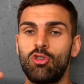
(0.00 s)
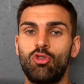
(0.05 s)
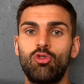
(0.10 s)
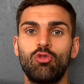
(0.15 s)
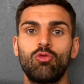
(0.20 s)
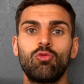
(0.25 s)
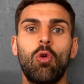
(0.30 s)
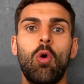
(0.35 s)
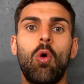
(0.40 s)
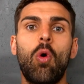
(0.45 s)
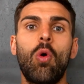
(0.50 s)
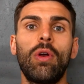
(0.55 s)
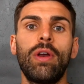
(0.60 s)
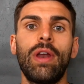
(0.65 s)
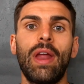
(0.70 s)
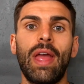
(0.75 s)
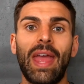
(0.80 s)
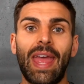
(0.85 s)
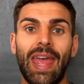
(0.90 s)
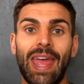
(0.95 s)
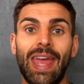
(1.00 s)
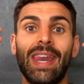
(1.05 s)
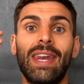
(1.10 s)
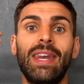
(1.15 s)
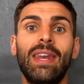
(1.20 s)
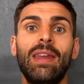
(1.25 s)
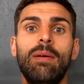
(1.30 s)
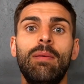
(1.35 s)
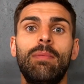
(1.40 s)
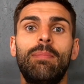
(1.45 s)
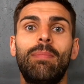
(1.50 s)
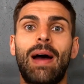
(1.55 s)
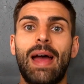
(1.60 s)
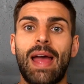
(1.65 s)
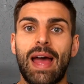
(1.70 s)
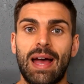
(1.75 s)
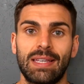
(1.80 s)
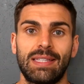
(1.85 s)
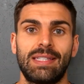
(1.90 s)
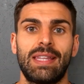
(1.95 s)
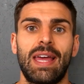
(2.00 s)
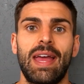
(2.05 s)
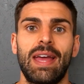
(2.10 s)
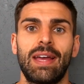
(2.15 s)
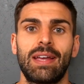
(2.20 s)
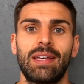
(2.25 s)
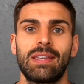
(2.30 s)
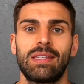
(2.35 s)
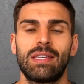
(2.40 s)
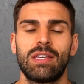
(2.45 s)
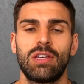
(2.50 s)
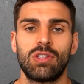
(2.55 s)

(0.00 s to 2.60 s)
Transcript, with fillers: drawn in by aesthetics.